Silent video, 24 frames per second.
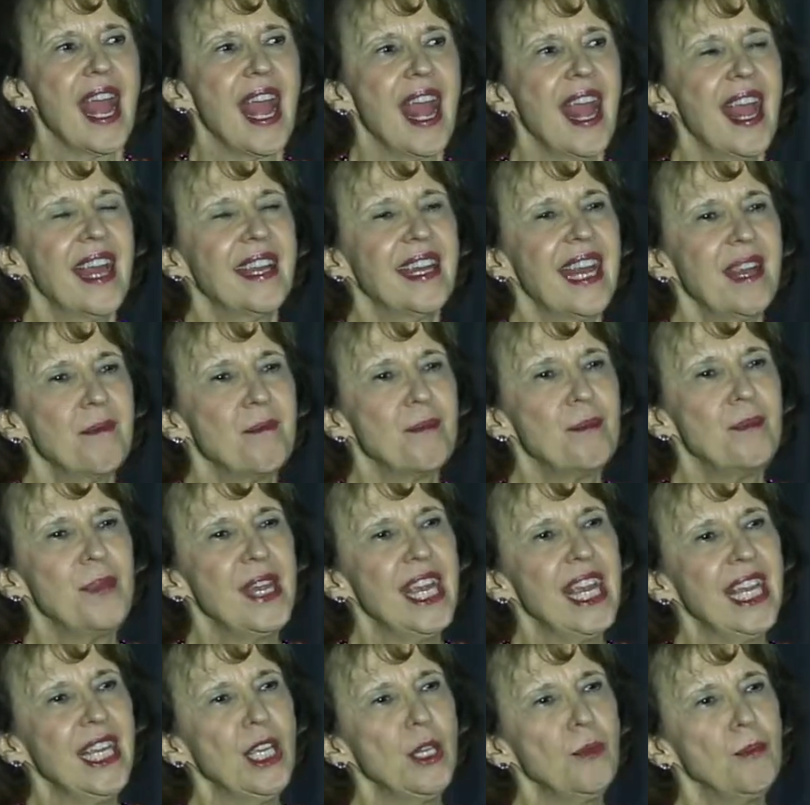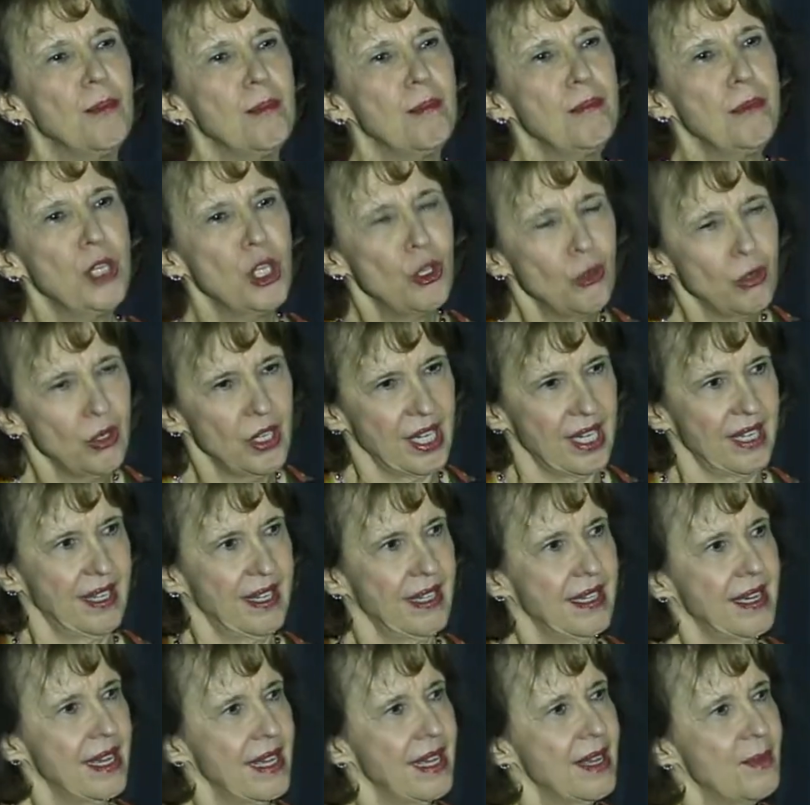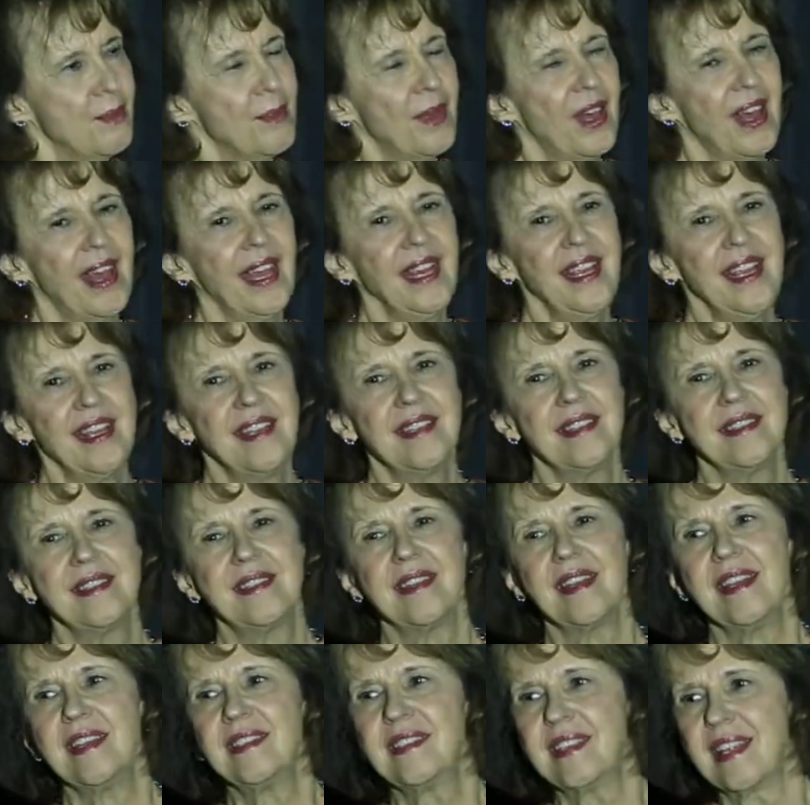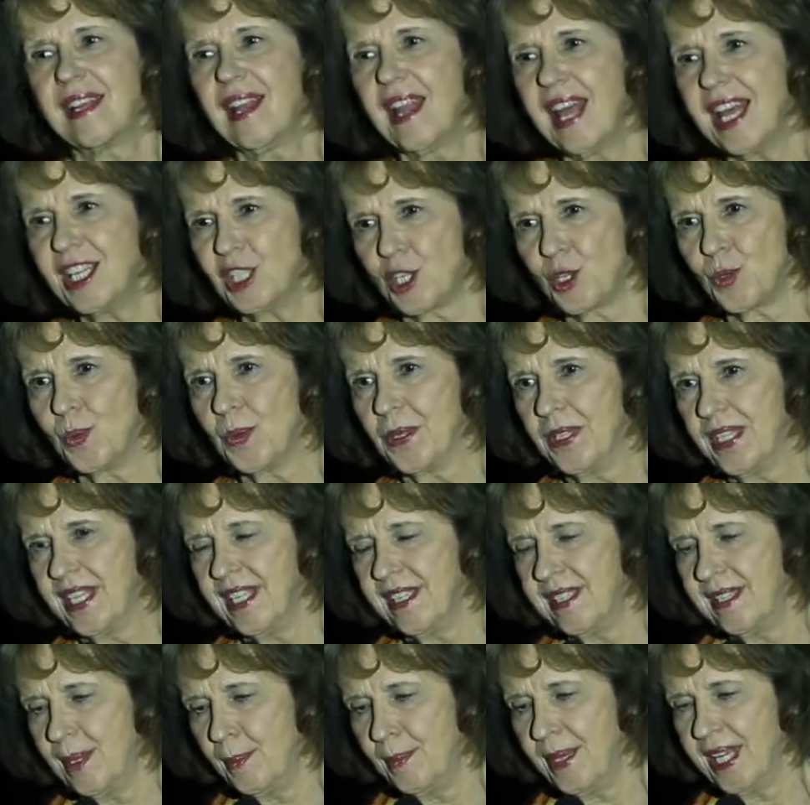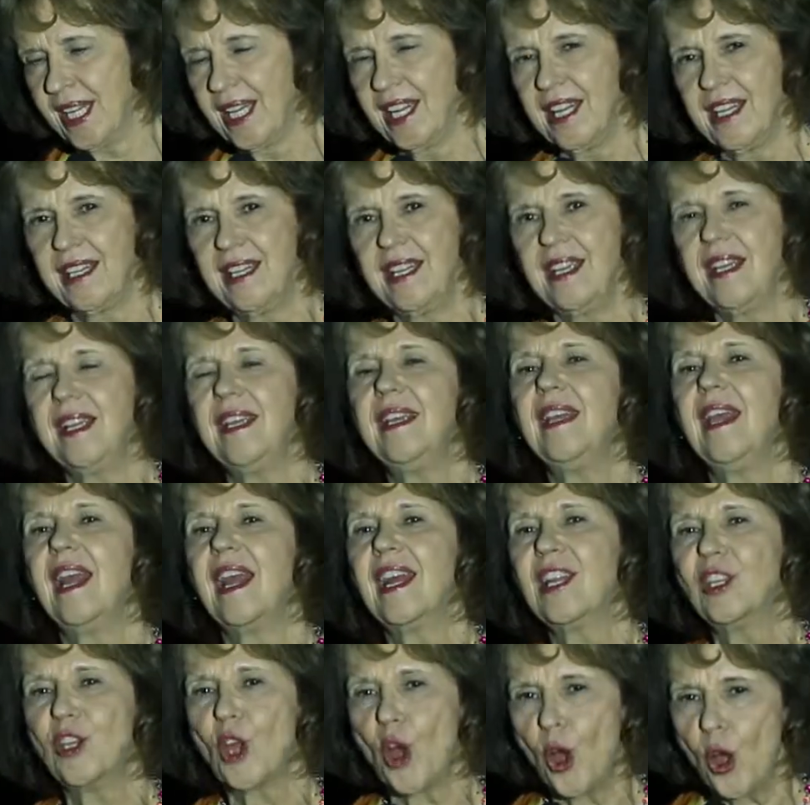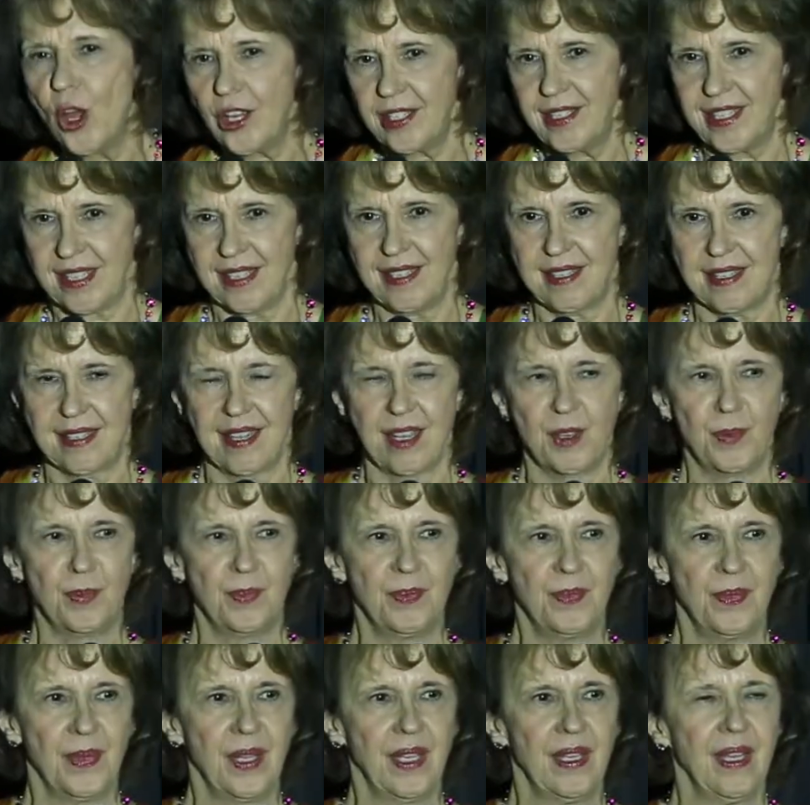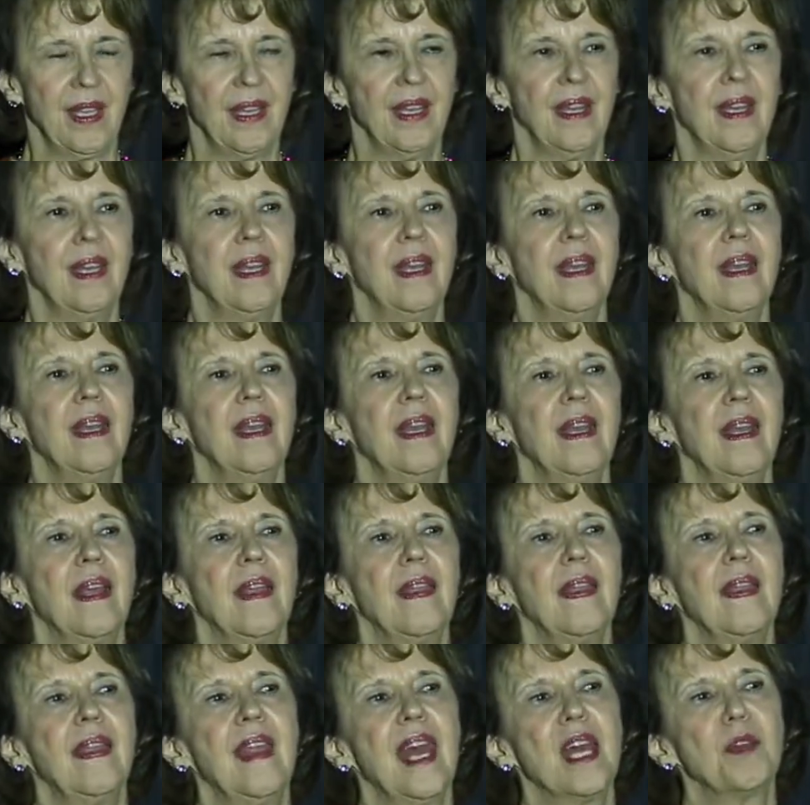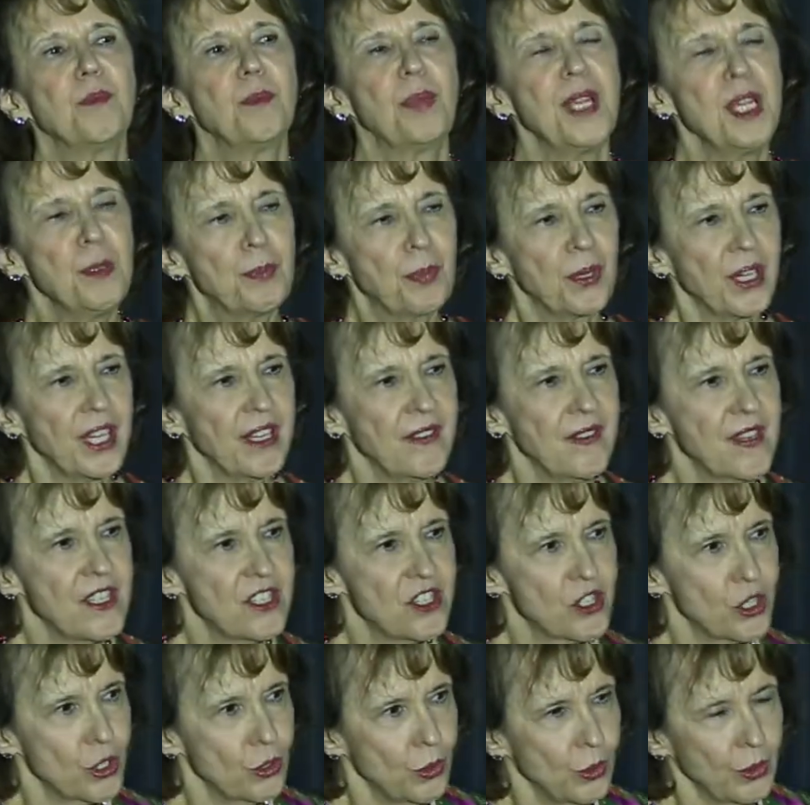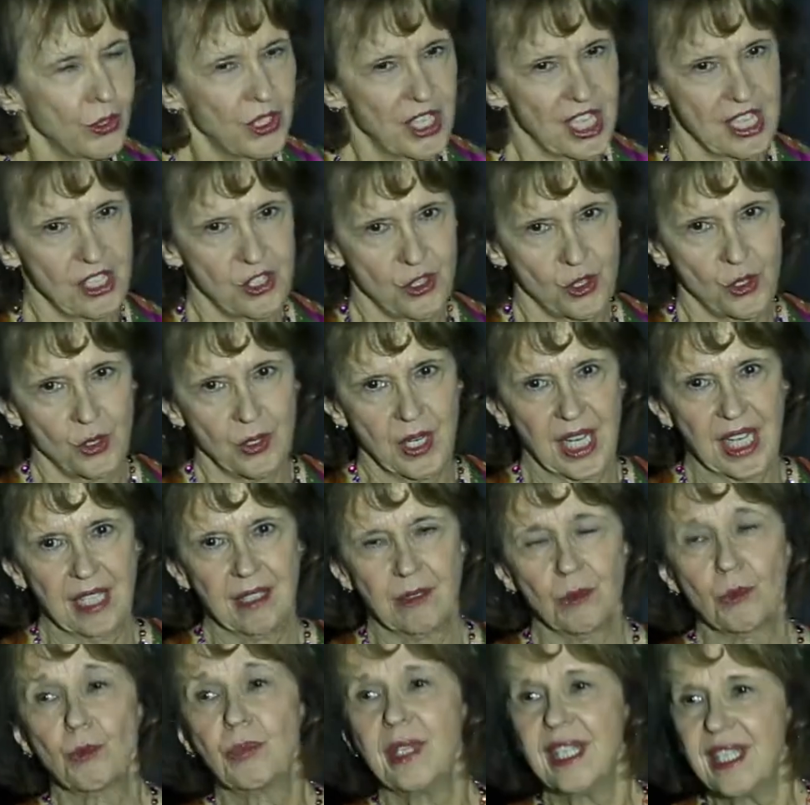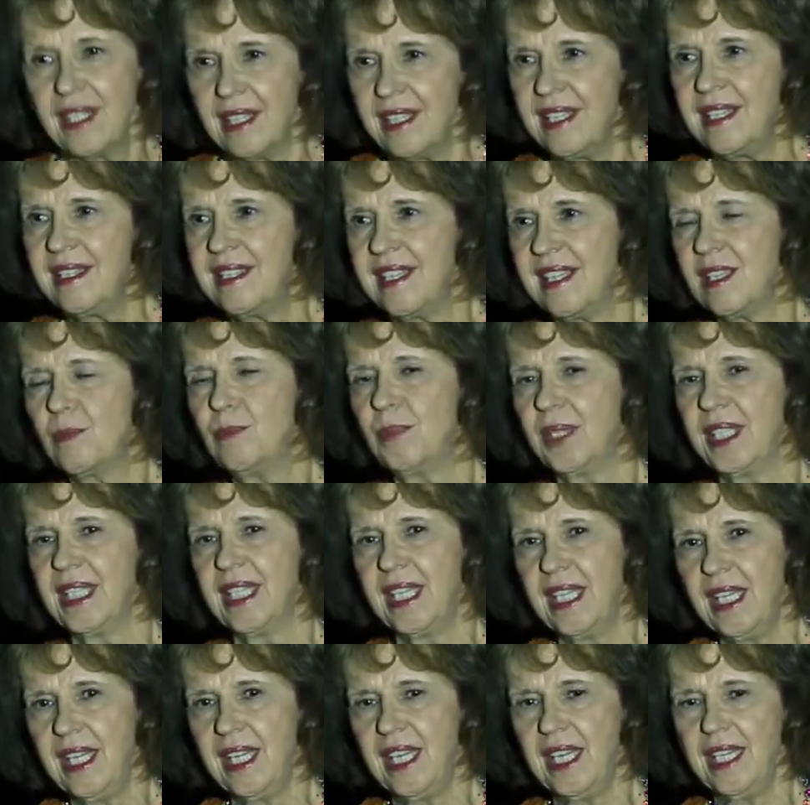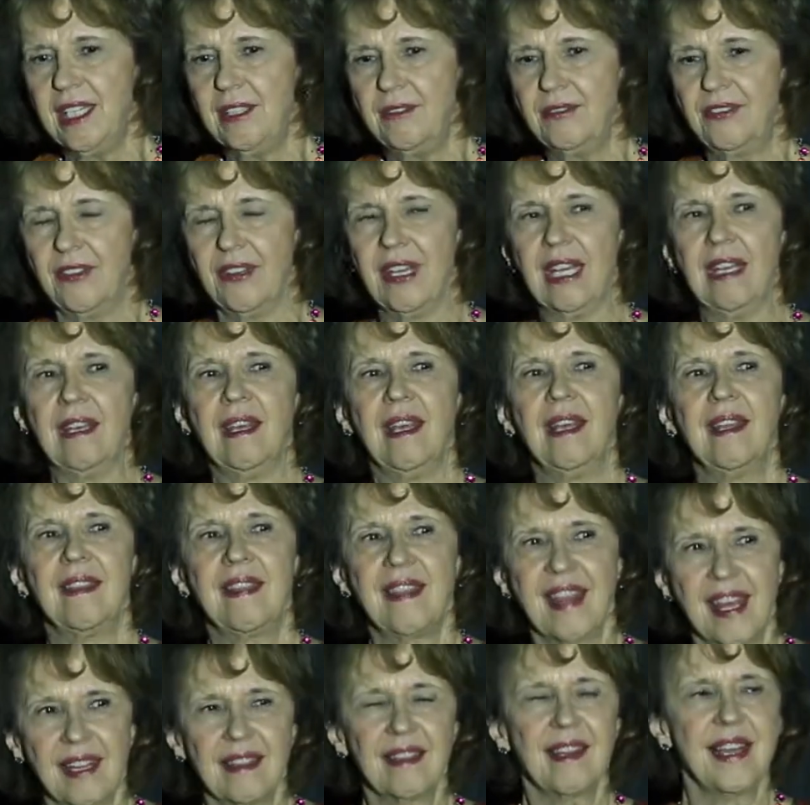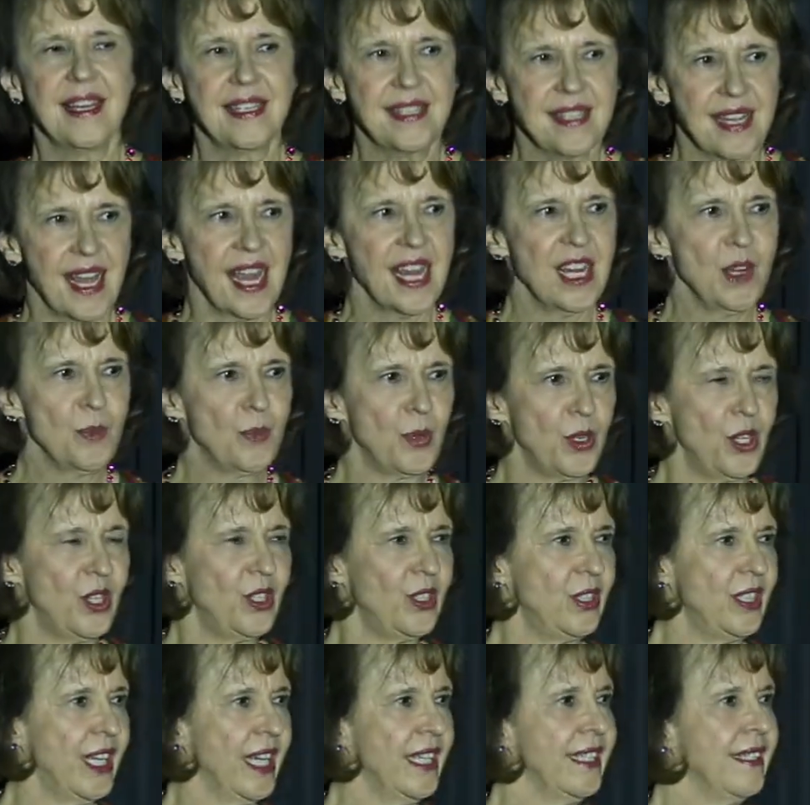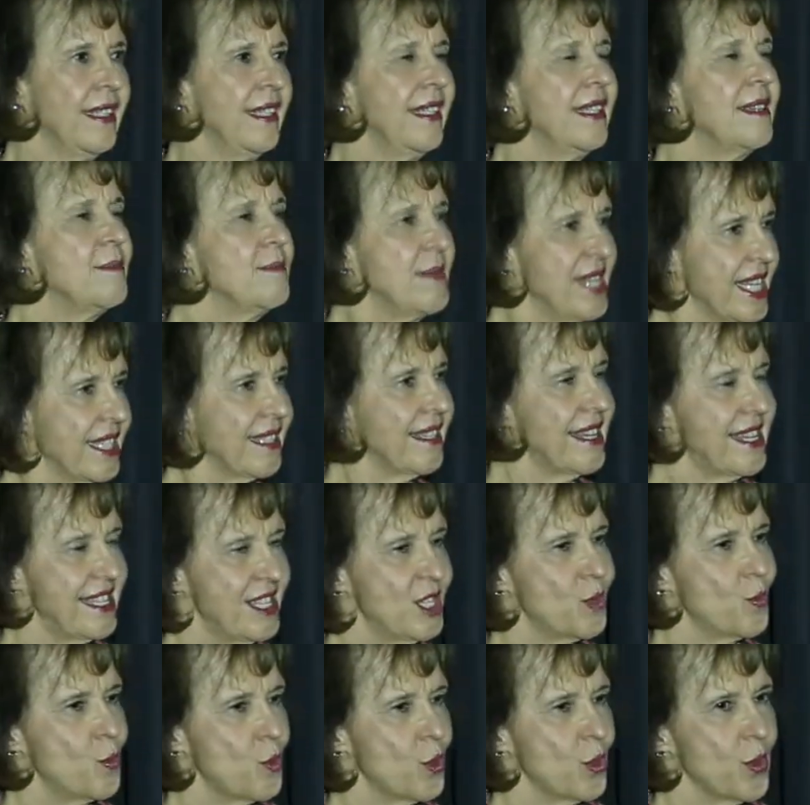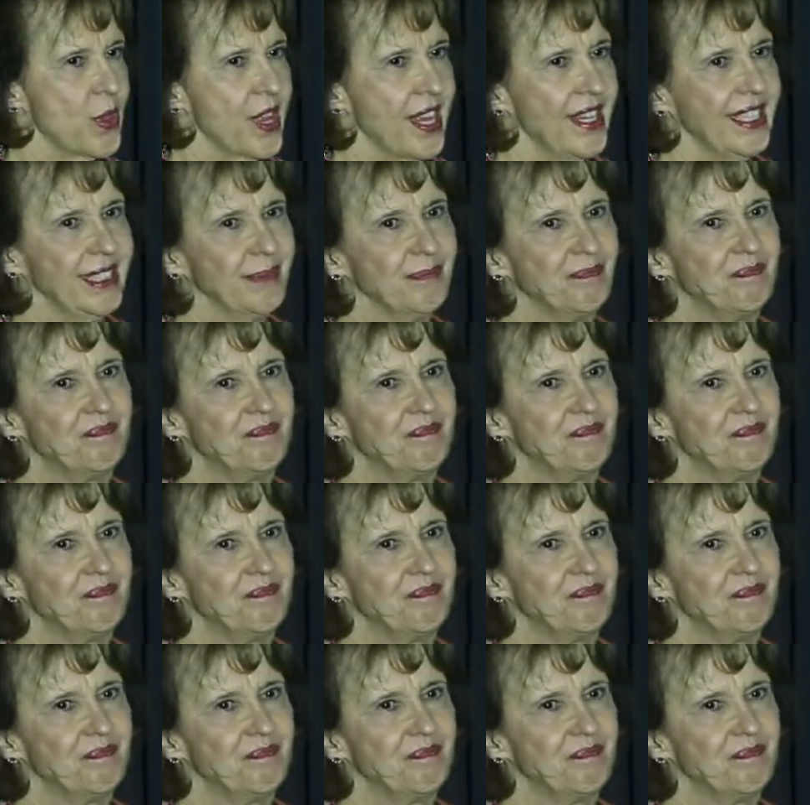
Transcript: and being muted by his intellectual disability and autism, that people in the school district really did believe that less able meant less worthy,